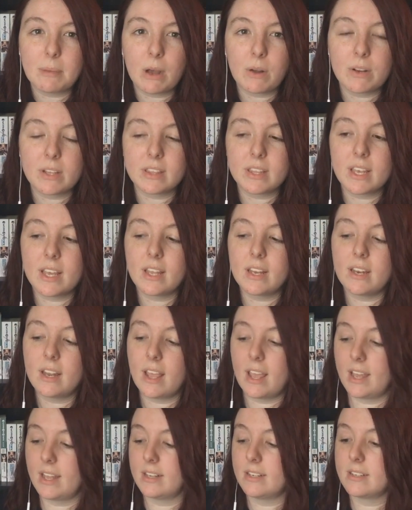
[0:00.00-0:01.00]
about it then.
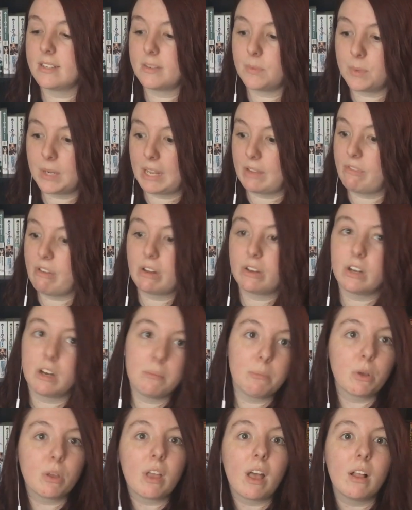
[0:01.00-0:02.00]
And when I found it
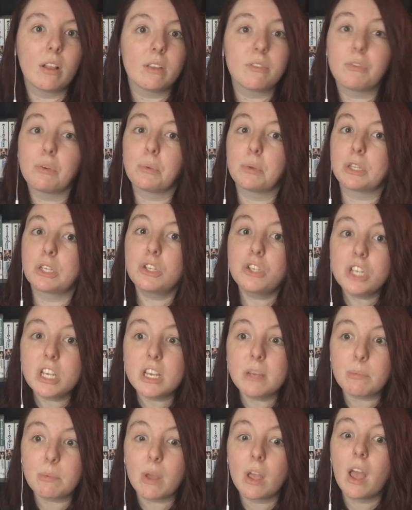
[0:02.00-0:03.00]
on Book Outlet for really
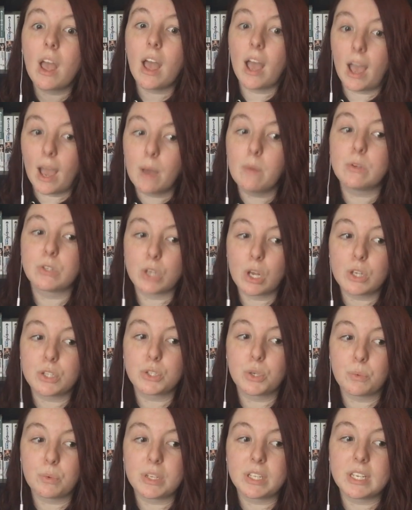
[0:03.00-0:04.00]
cheap, I was
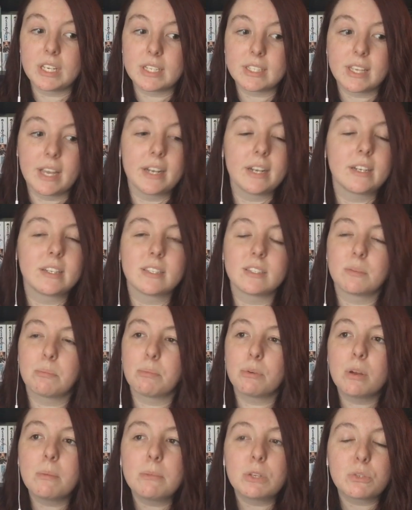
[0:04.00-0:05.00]
also really excited because the
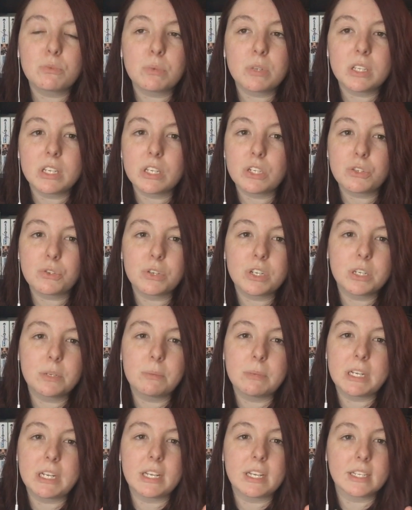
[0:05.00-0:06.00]
premise really
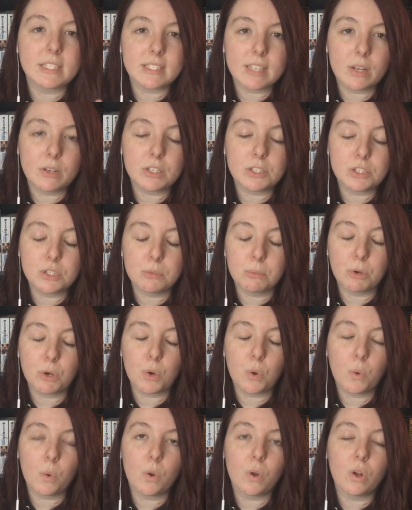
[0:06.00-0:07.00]
intrigued me. It sounded super
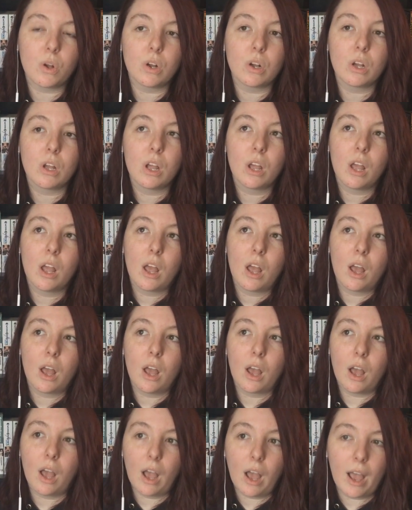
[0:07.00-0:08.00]
cool.
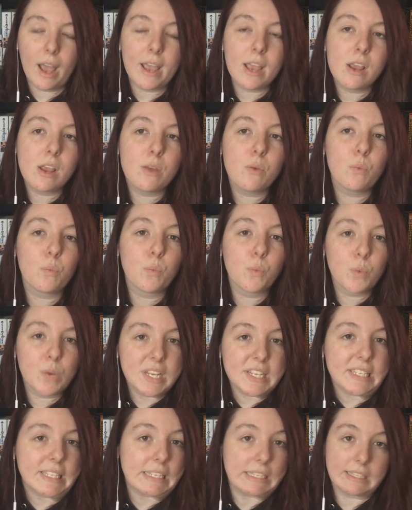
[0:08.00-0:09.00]
I
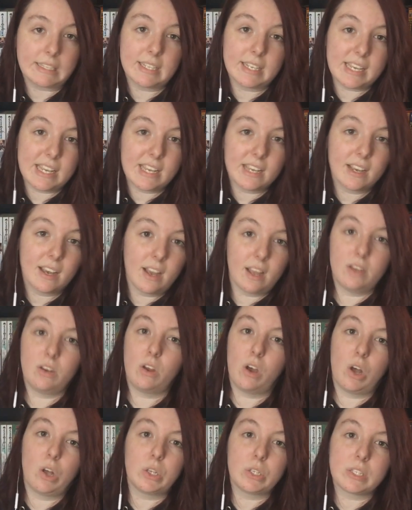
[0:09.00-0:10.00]
recently
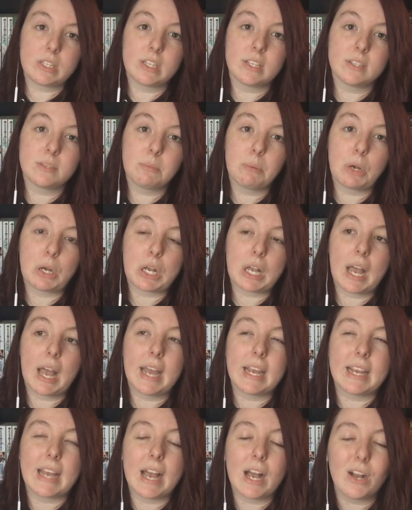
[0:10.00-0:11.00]
unhauled this book.
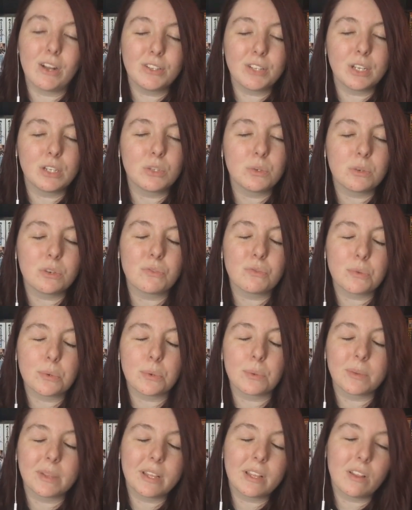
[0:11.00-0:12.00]
I held on to it for
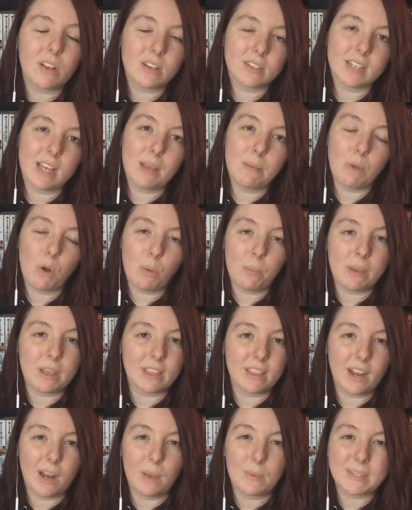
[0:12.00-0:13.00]
a really long time
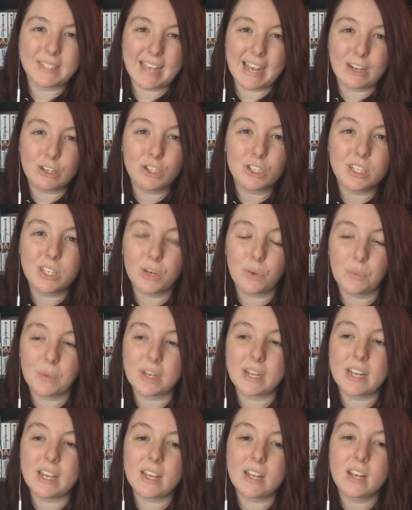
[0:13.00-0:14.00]
hoping that I was actually going to
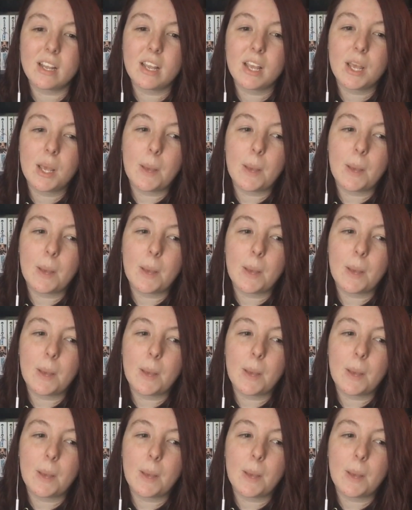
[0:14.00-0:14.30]
read it,